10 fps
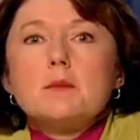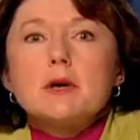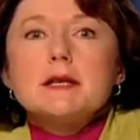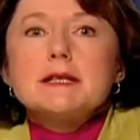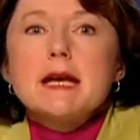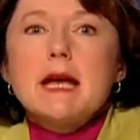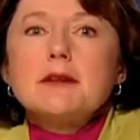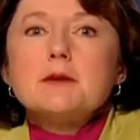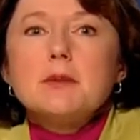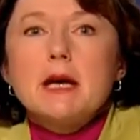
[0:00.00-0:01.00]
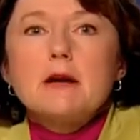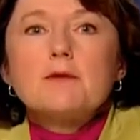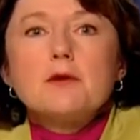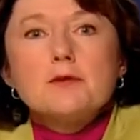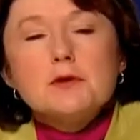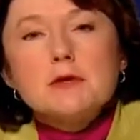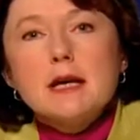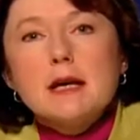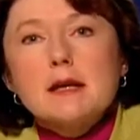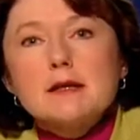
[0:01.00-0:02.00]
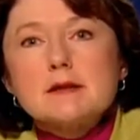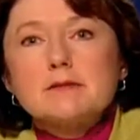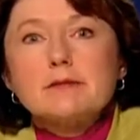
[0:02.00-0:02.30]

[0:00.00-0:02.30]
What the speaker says: but has had the pain for a few days,